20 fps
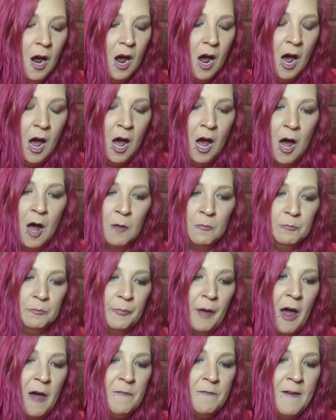
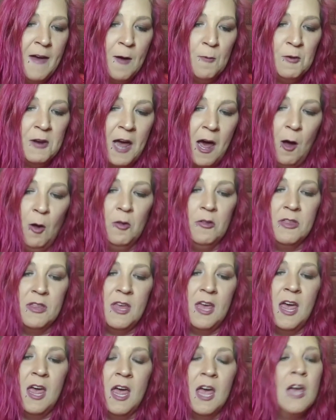I found out
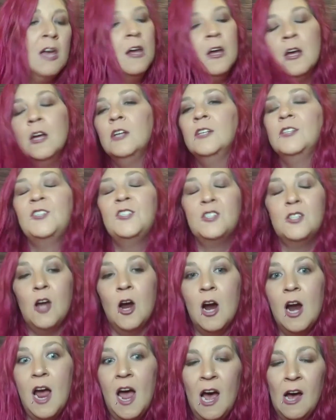they
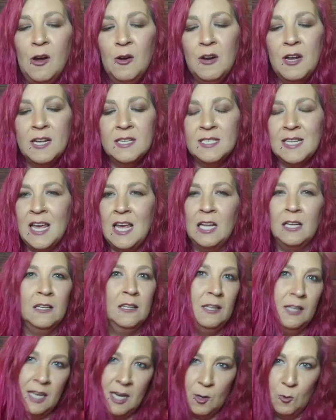start out as a
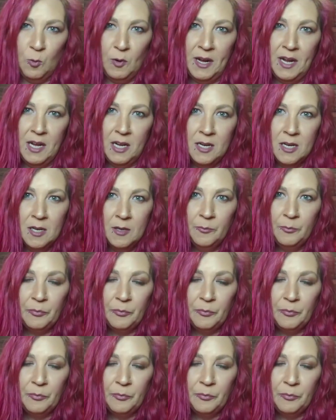liquid,